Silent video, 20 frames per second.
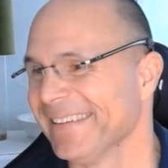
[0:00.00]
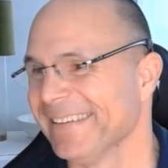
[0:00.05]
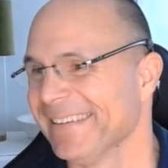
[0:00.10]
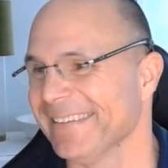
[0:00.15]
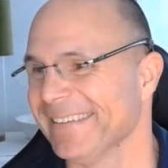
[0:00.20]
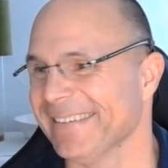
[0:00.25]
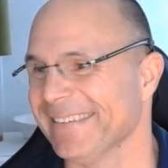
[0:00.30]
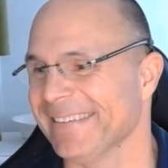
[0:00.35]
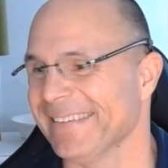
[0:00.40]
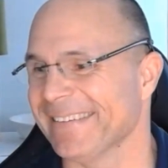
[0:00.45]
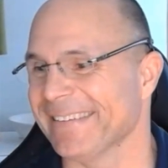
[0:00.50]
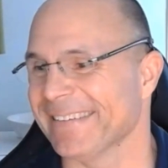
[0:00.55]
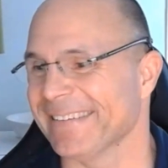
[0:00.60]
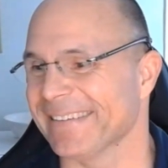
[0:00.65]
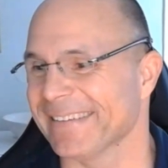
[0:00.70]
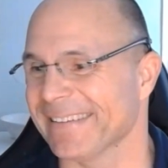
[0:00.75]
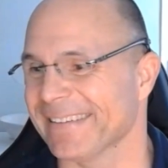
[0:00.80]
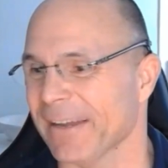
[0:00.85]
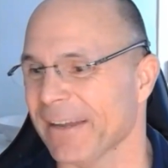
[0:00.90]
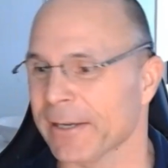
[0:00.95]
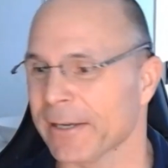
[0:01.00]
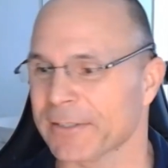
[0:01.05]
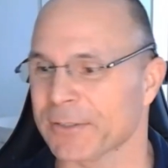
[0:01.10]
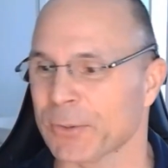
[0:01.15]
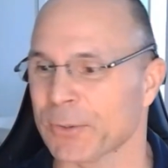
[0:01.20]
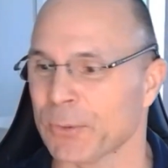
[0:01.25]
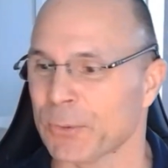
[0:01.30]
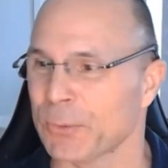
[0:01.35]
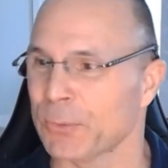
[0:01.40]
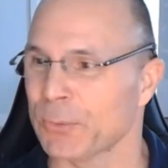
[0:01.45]
All right,
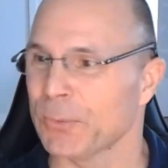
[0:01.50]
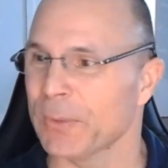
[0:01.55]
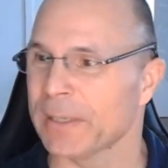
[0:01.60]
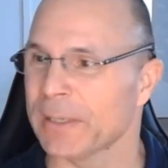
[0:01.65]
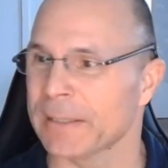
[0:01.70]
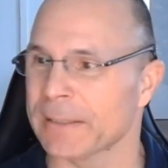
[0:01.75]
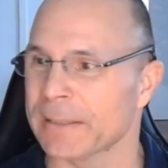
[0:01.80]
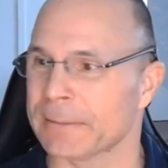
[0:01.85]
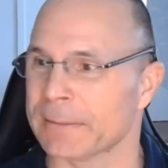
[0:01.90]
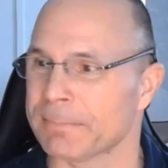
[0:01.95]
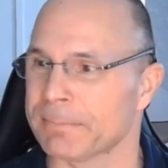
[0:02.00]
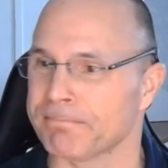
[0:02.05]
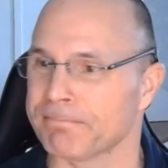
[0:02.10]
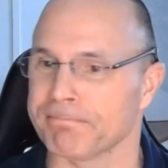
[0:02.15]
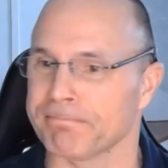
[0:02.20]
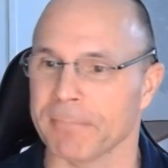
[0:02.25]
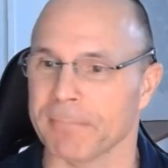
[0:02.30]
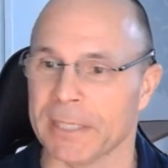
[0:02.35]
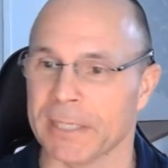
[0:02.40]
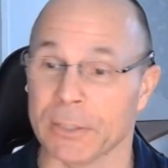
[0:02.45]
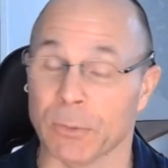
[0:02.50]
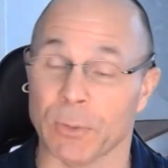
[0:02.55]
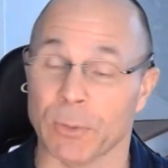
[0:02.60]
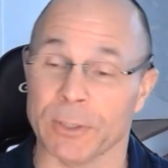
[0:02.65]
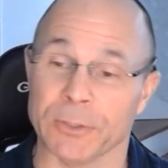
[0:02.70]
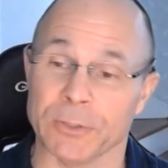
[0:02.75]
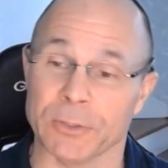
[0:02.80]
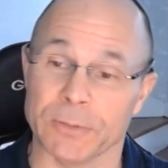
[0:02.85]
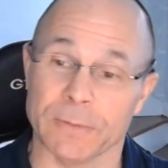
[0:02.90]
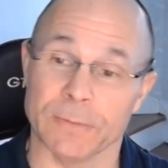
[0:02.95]
so any
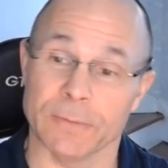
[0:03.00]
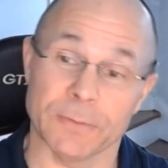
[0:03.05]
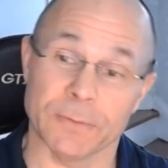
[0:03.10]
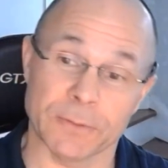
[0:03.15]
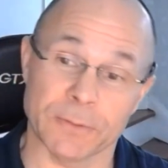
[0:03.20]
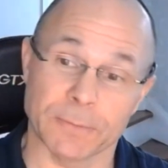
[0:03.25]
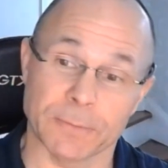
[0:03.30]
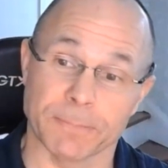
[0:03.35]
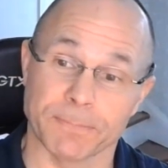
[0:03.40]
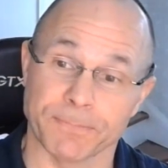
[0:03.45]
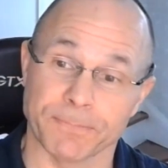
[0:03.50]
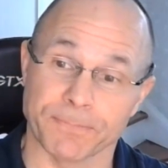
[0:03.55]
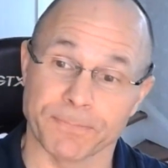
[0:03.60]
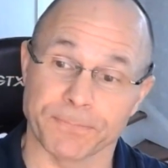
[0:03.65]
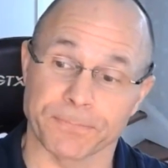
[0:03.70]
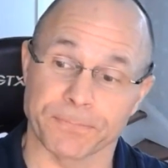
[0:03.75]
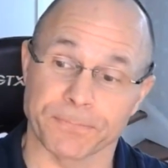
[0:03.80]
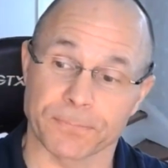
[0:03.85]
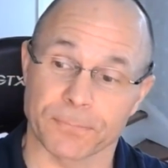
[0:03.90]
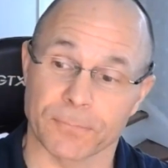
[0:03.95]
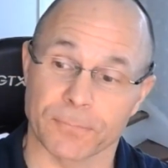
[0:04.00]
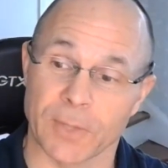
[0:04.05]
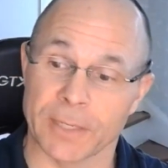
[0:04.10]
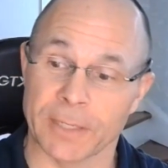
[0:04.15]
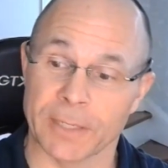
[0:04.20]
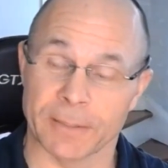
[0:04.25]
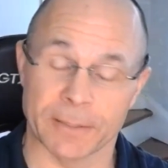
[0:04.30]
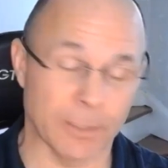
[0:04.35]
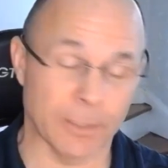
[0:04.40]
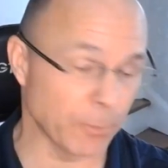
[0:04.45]
questions?
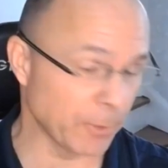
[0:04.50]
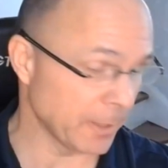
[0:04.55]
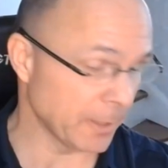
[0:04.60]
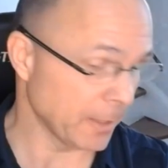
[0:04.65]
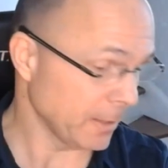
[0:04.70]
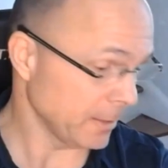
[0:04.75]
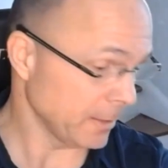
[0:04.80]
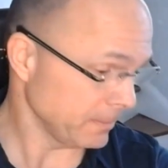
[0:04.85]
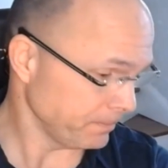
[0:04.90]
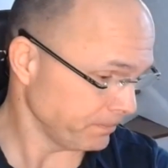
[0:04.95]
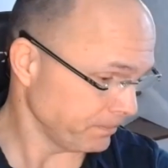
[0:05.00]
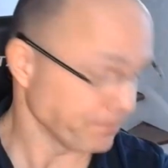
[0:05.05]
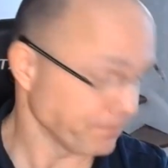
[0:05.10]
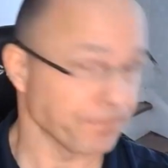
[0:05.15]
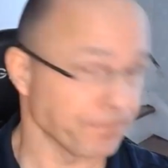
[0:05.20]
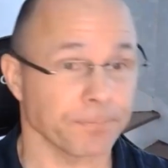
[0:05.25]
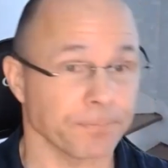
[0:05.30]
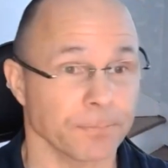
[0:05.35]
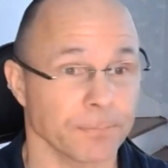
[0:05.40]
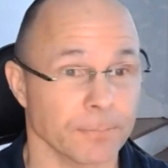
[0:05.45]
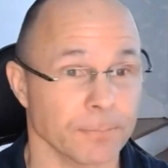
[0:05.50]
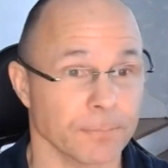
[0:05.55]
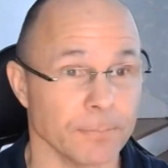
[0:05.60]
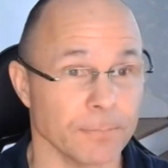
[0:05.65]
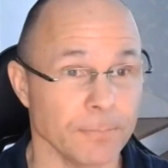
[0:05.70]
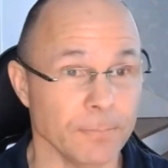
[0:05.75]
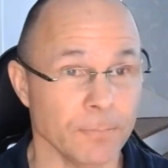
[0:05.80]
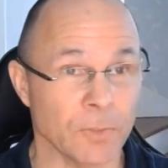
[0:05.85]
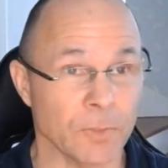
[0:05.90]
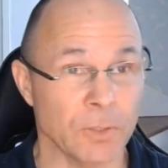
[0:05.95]
Anything going on?
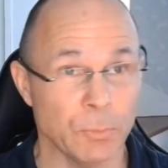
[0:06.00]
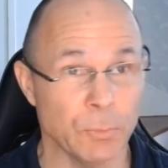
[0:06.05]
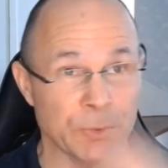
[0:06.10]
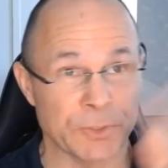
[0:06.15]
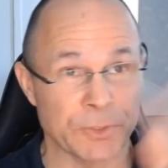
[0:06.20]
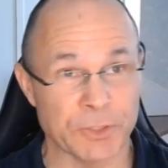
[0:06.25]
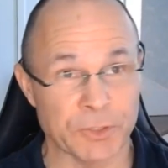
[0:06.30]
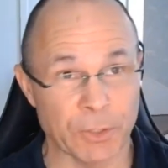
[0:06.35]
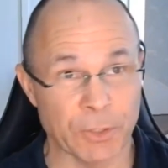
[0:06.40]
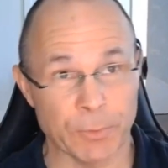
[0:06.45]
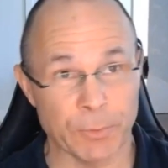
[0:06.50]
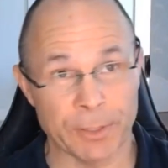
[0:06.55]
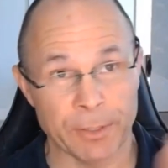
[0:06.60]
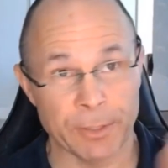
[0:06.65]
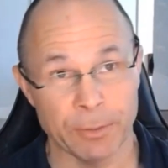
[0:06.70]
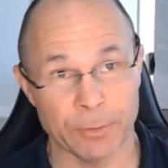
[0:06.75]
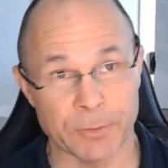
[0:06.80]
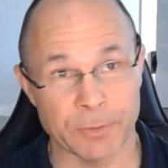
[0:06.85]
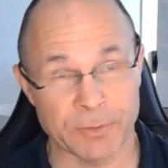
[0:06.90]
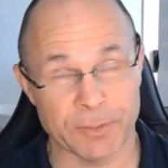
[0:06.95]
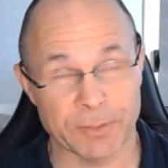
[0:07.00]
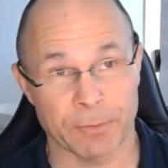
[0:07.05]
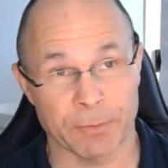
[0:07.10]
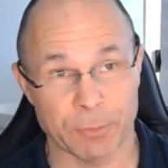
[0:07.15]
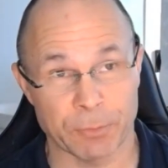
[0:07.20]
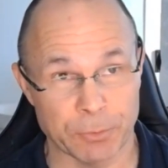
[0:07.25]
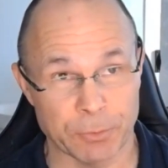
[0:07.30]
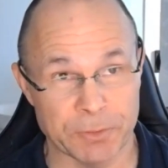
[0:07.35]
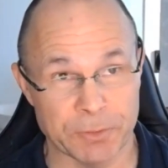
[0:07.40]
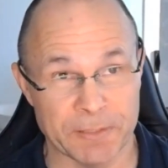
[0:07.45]
It was snowing here in South
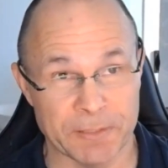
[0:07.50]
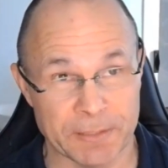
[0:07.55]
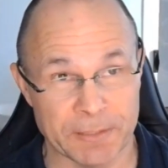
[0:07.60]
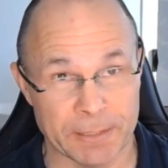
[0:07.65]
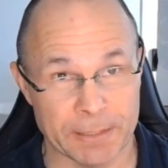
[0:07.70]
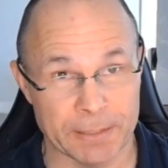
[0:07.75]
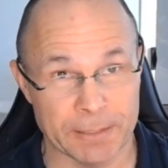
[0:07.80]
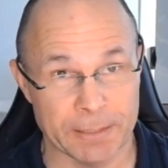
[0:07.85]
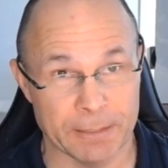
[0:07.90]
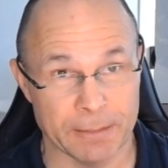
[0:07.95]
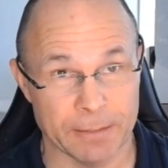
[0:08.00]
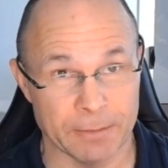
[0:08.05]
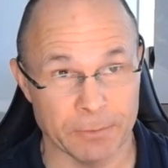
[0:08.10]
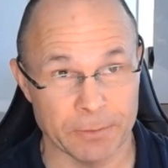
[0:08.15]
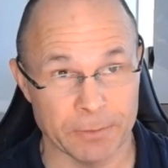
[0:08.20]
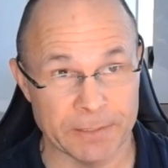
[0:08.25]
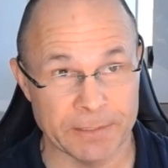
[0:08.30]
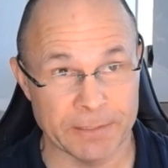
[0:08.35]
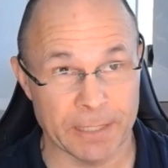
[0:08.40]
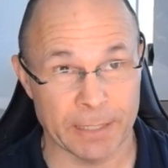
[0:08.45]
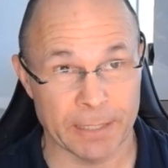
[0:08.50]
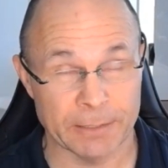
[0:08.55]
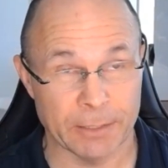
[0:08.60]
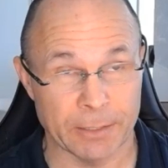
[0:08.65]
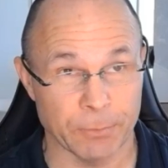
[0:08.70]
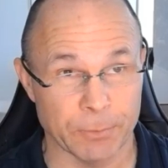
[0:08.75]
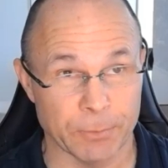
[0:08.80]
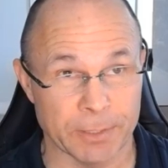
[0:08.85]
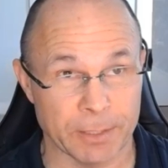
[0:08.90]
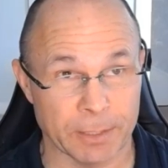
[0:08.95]
Jersey today. I nearly died
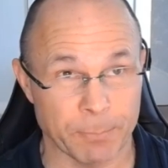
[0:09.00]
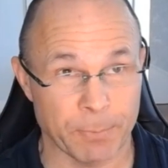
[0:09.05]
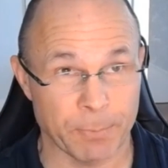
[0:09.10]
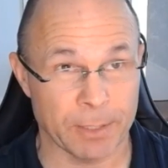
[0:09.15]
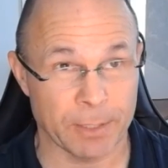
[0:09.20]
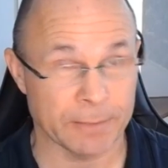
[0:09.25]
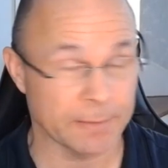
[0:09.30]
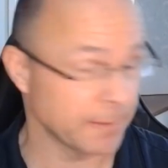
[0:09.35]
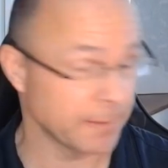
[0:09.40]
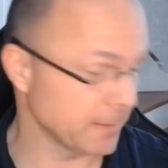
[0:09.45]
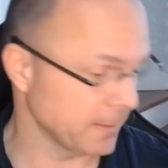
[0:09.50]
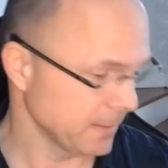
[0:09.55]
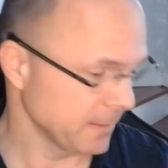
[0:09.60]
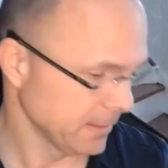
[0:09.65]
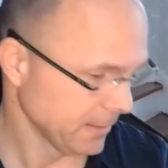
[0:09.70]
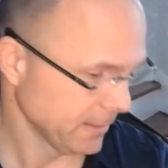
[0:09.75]
going to kickboxing.